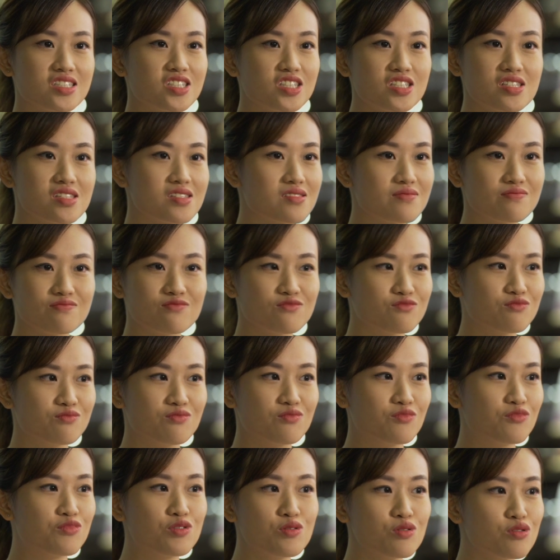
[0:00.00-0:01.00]
are just
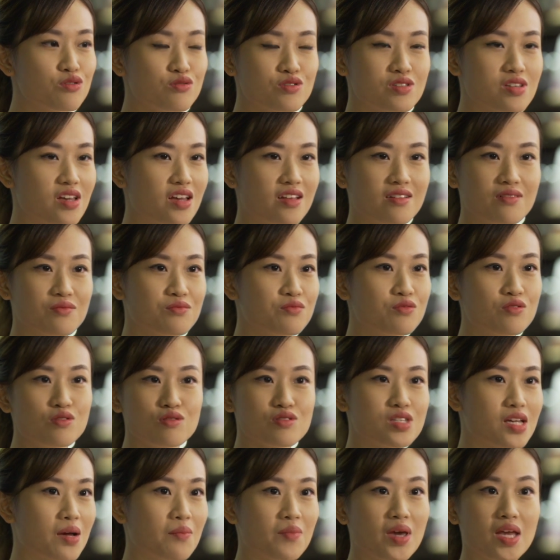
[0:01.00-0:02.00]
rules and
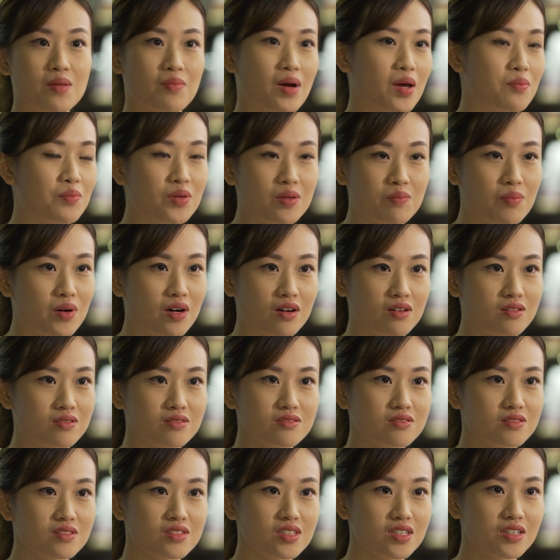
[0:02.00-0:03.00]
rules are made by
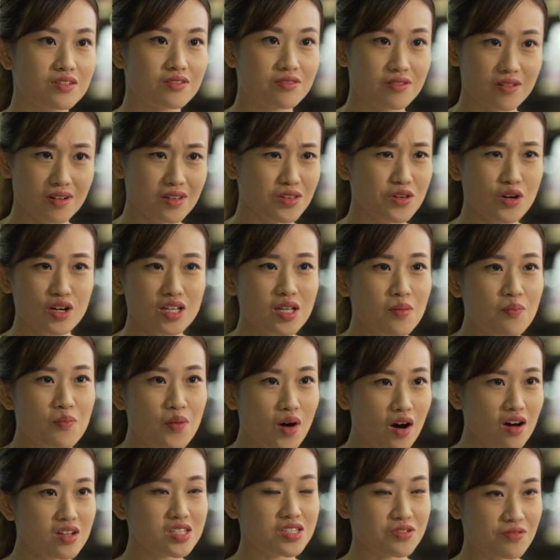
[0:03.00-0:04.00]
people. You are the
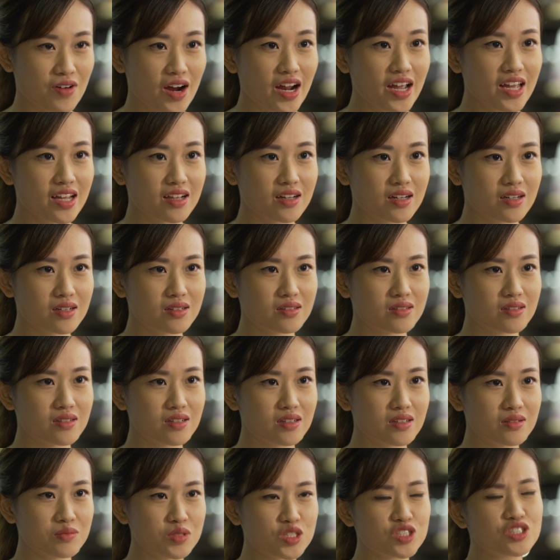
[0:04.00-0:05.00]
boss, right?
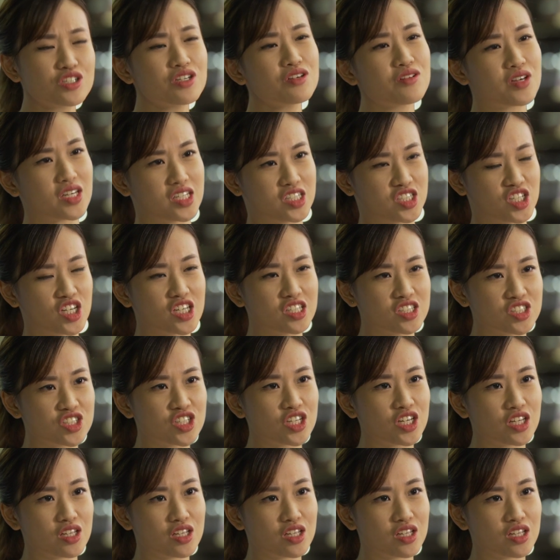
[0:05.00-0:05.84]
I'm sure you can change